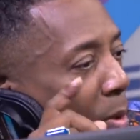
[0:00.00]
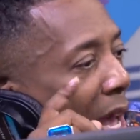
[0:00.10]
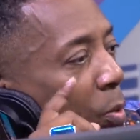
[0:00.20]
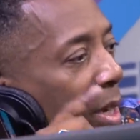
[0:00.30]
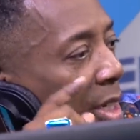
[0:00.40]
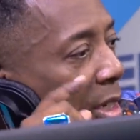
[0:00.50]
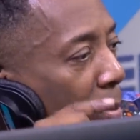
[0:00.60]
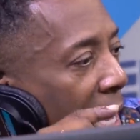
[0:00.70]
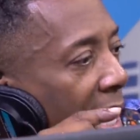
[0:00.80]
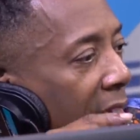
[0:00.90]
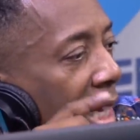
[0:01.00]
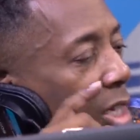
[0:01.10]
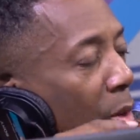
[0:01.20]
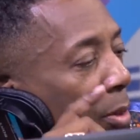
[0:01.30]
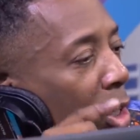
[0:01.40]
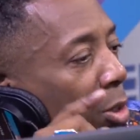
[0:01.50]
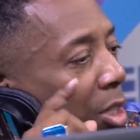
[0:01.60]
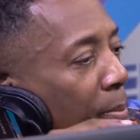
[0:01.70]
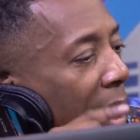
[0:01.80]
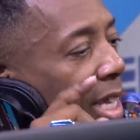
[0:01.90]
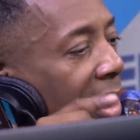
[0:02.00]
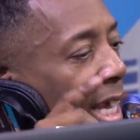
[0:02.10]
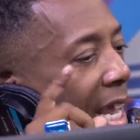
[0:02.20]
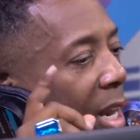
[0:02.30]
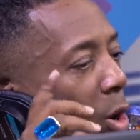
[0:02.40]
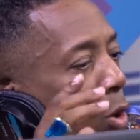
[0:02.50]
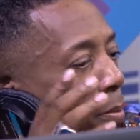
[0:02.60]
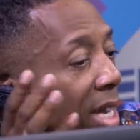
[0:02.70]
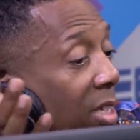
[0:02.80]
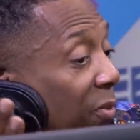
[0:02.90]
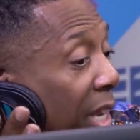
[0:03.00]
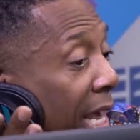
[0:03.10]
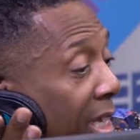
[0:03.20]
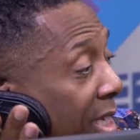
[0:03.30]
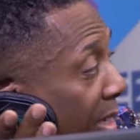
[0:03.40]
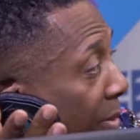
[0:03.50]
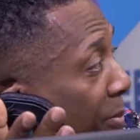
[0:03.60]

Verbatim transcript: why I went to the back because they told me to go to the back because they had a whole box of flats.